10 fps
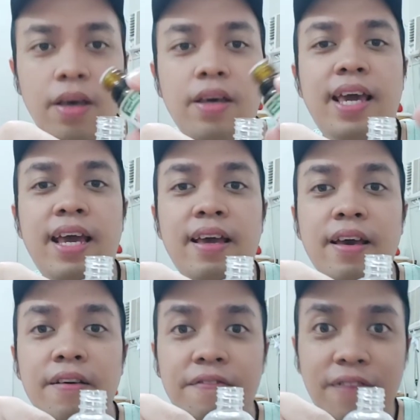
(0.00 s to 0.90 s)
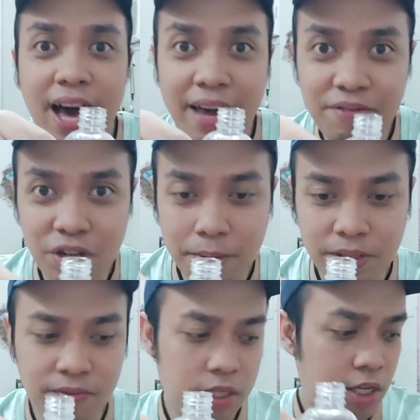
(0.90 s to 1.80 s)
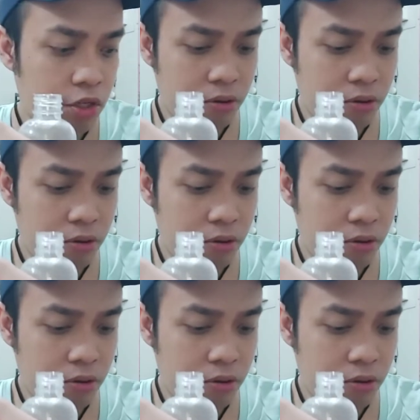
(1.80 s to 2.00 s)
Okay, 5 drops of tea